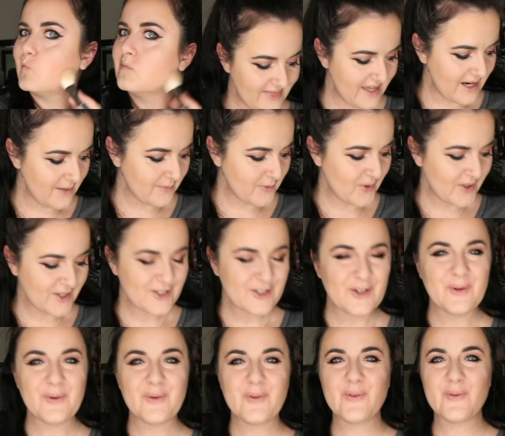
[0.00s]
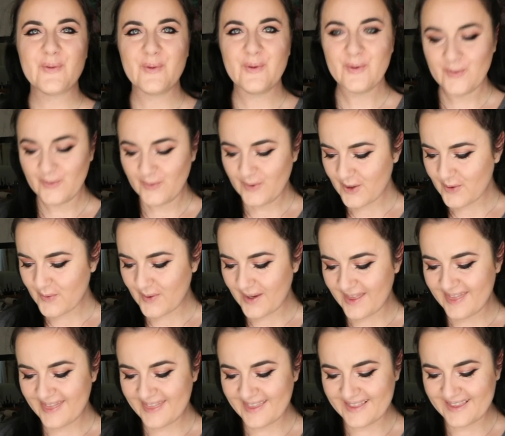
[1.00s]
Then I'm going to go through
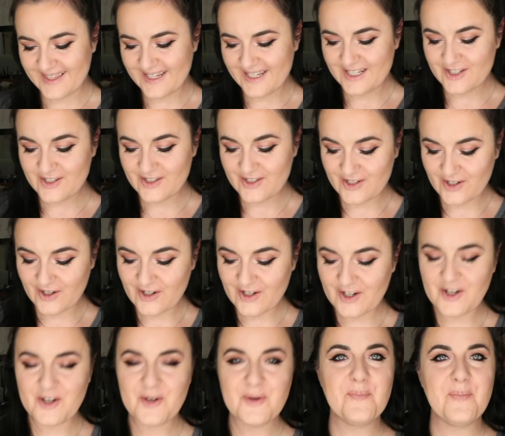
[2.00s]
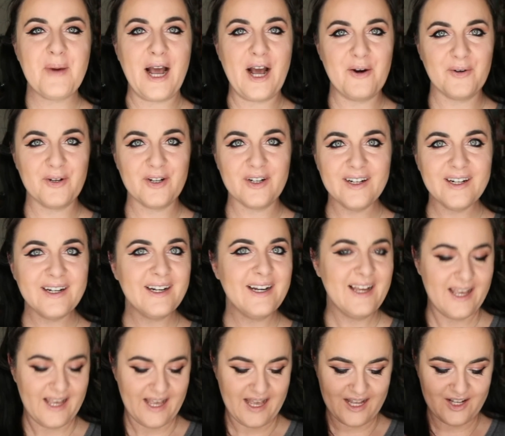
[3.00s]
with the dark powder
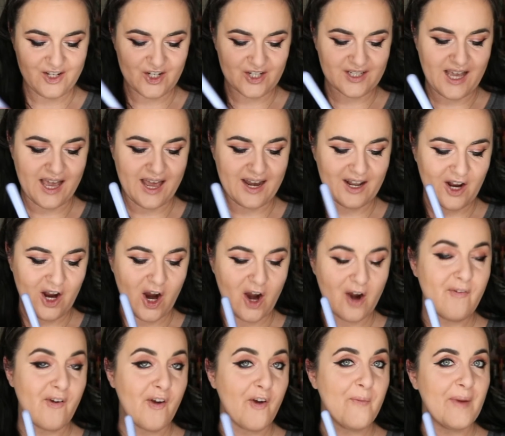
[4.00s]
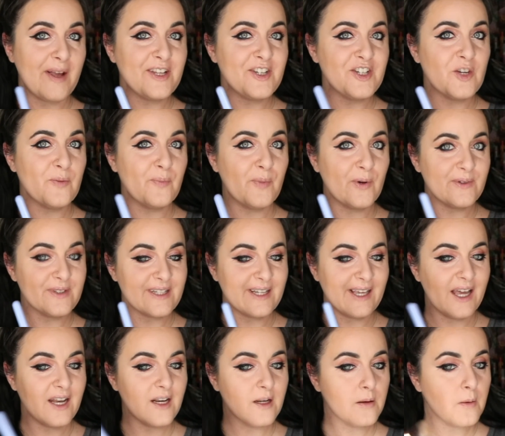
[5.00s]
and just kind of carve out my cheekbones
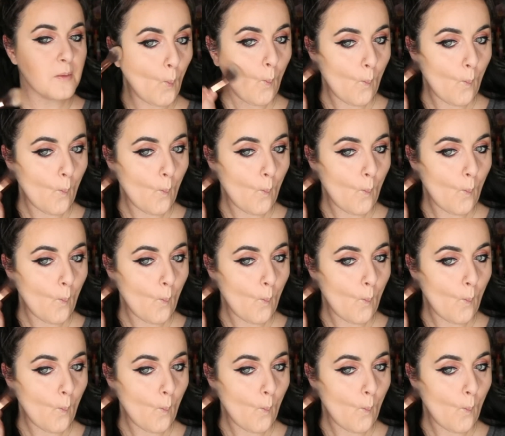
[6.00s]
again.